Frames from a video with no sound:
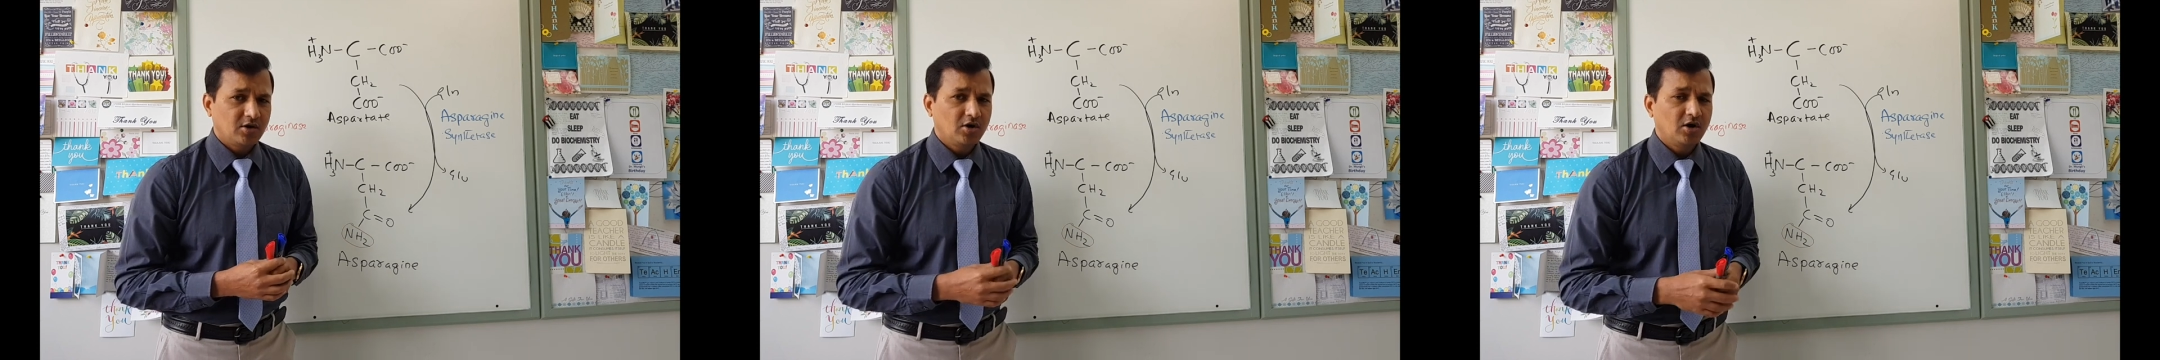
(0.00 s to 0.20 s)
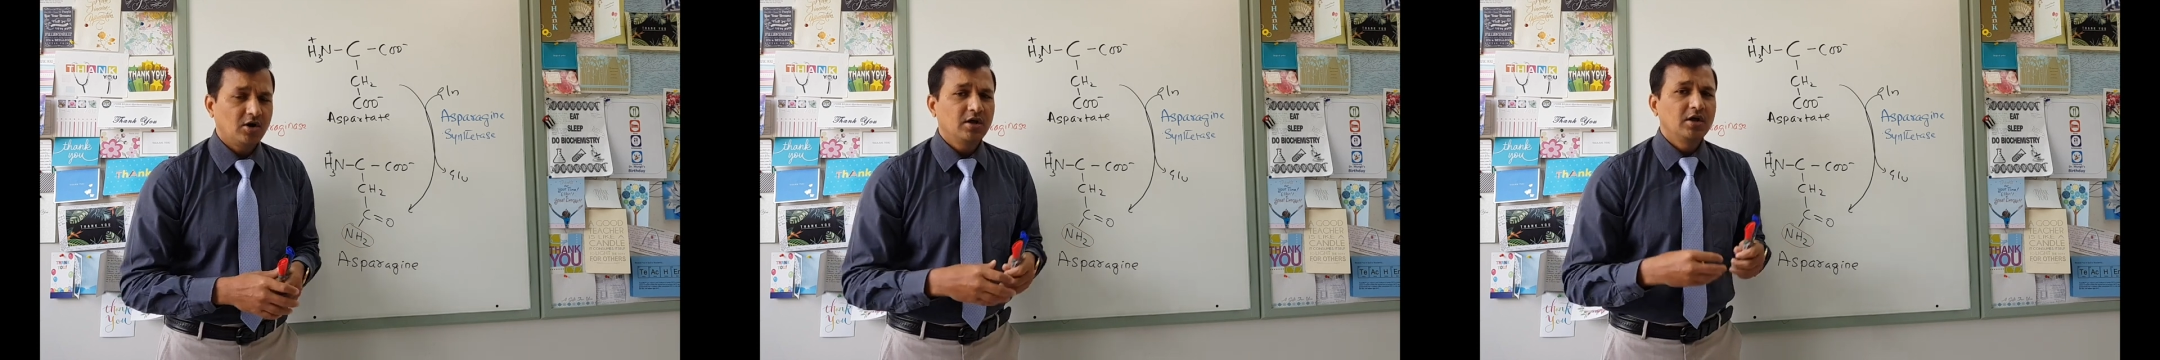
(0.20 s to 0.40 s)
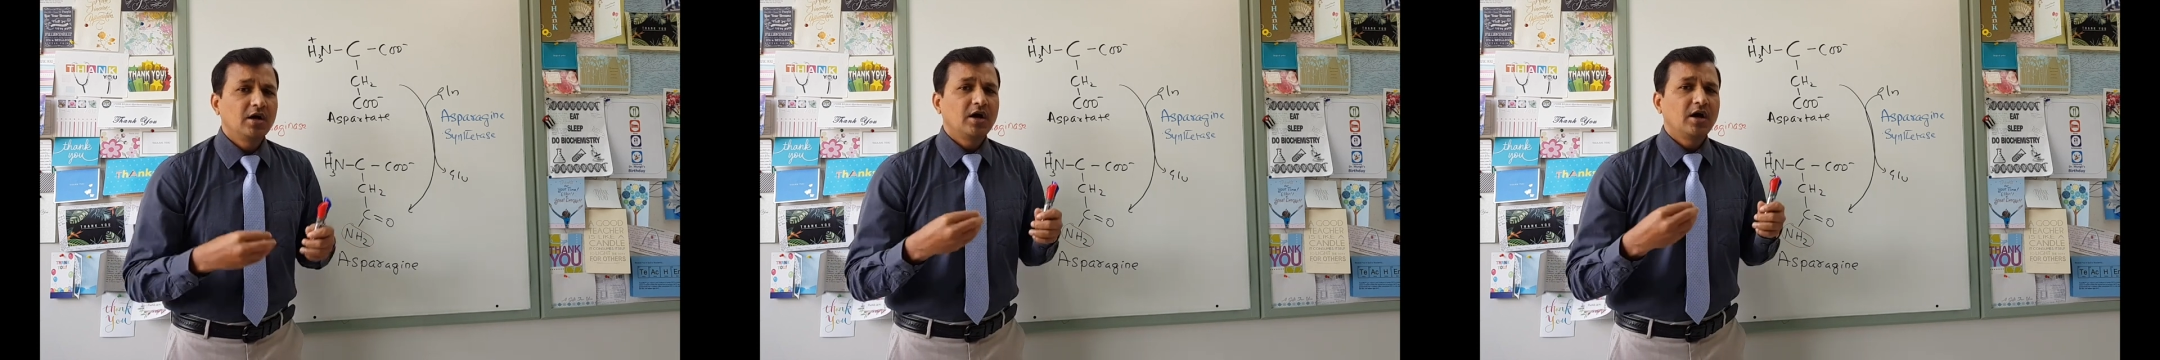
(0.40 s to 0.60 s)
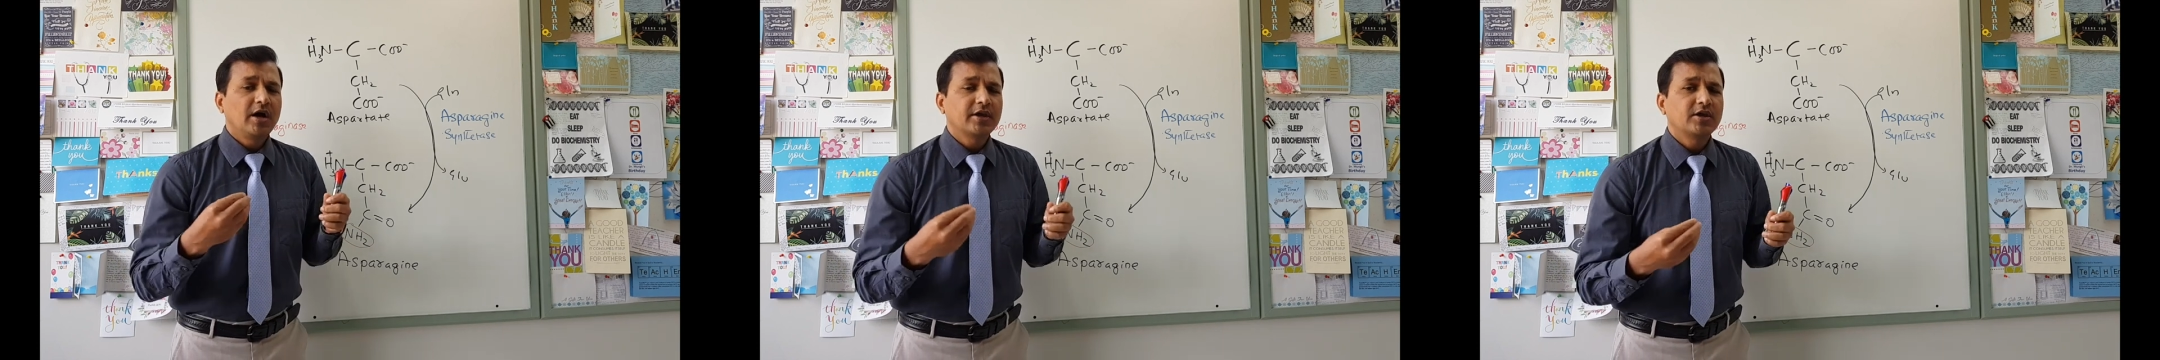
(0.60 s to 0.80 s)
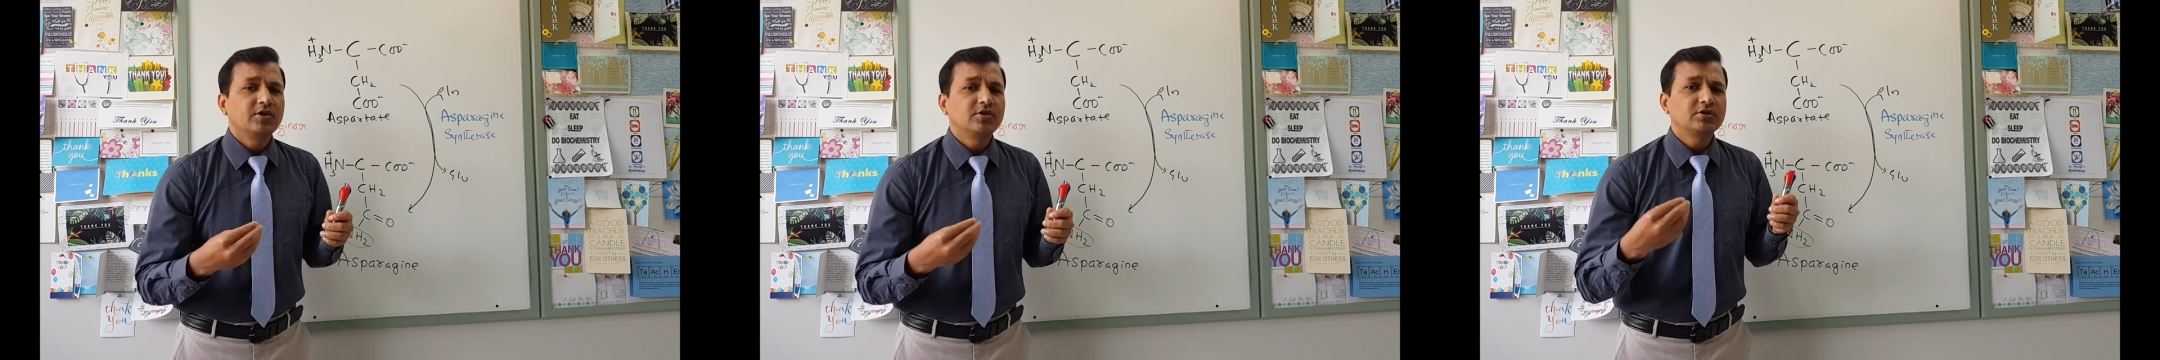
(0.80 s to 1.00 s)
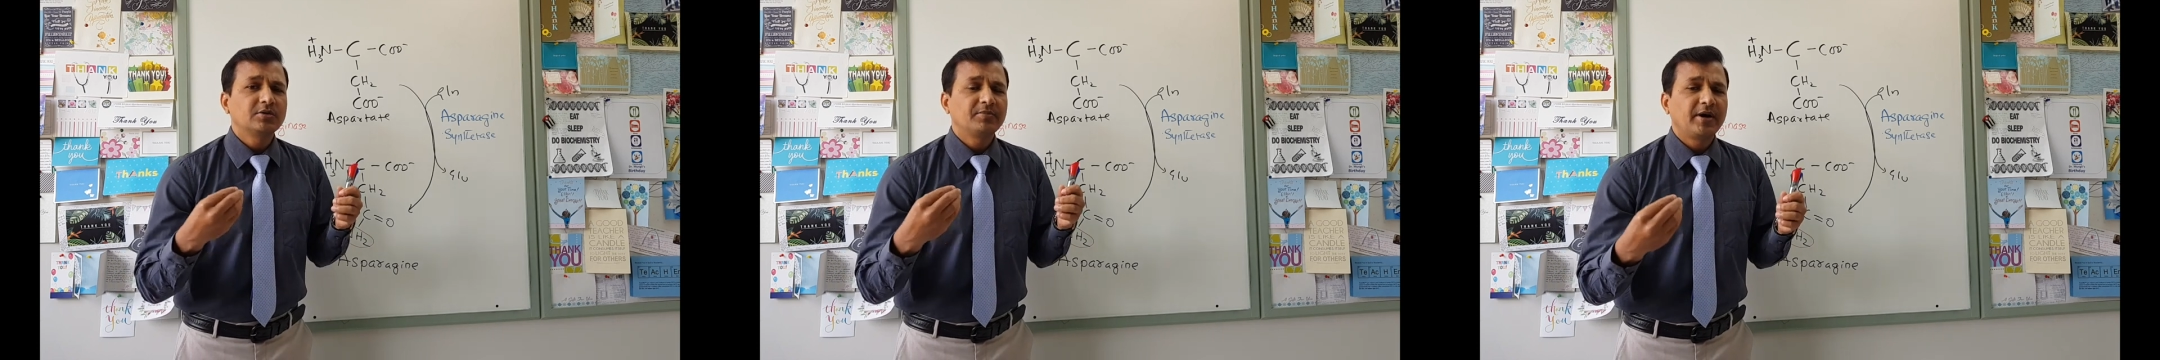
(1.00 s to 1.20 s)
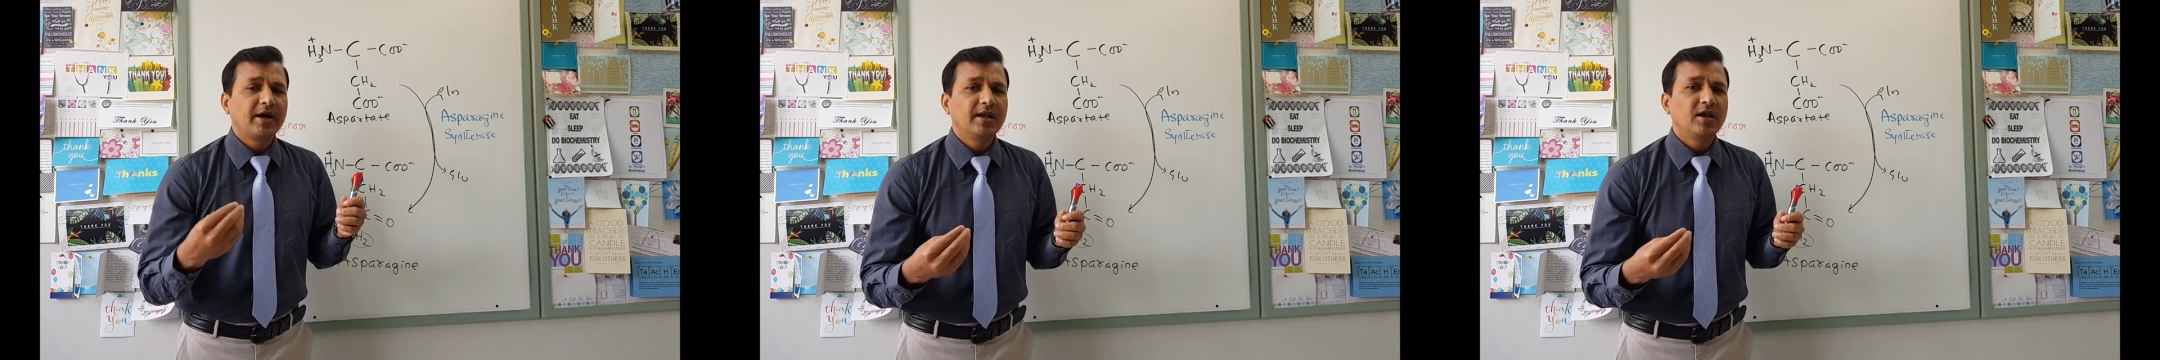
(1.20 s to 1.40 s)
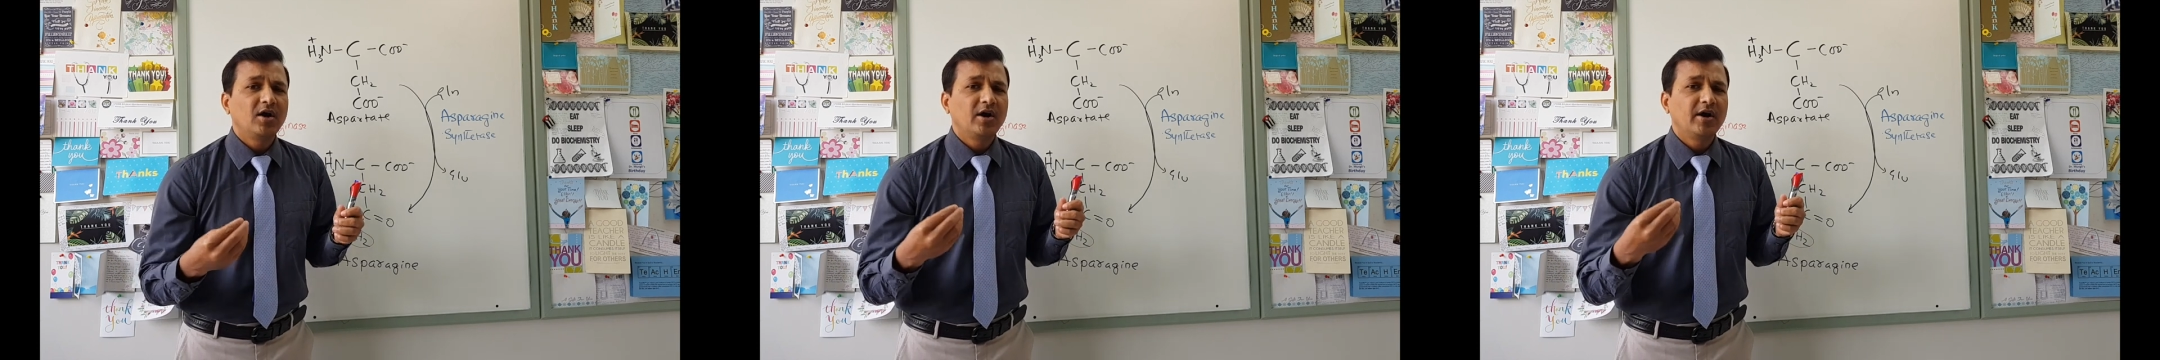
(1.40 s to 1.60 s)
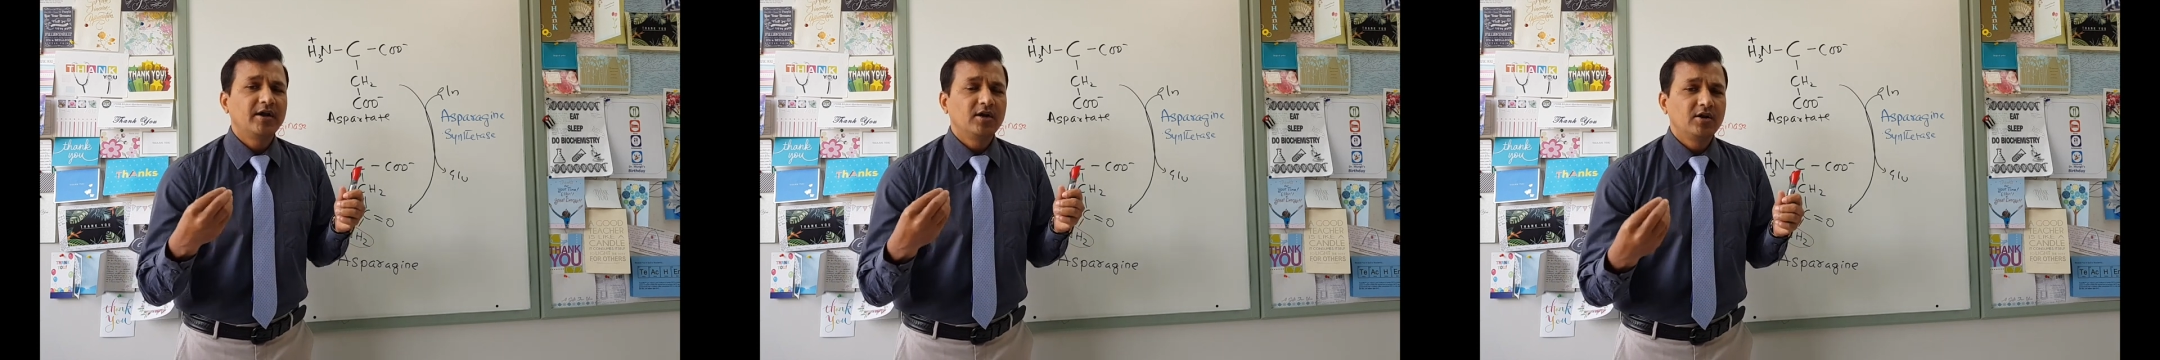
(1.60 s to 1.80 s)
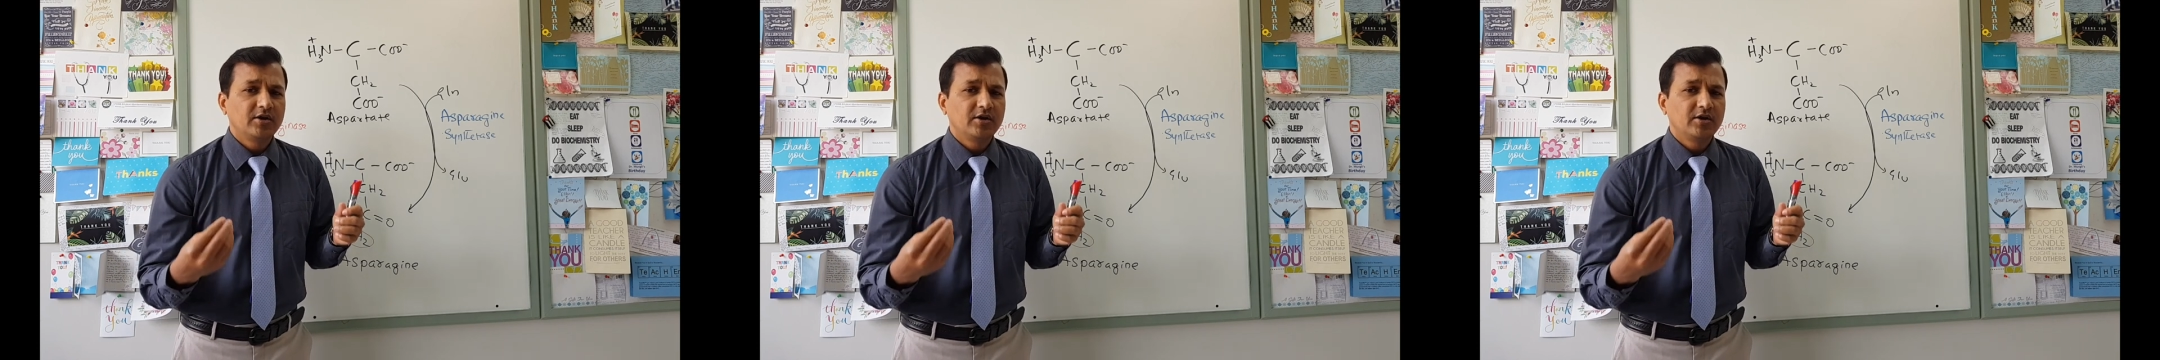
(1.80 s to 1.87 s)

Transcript: or acute myeloid